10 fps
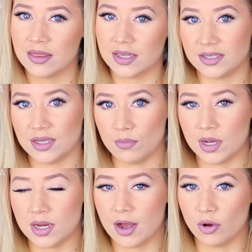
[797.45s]
The
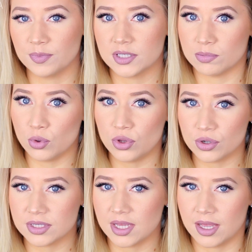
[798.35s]
seaweed helps smooth
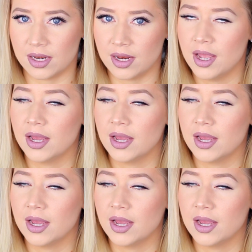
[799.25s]
your skin.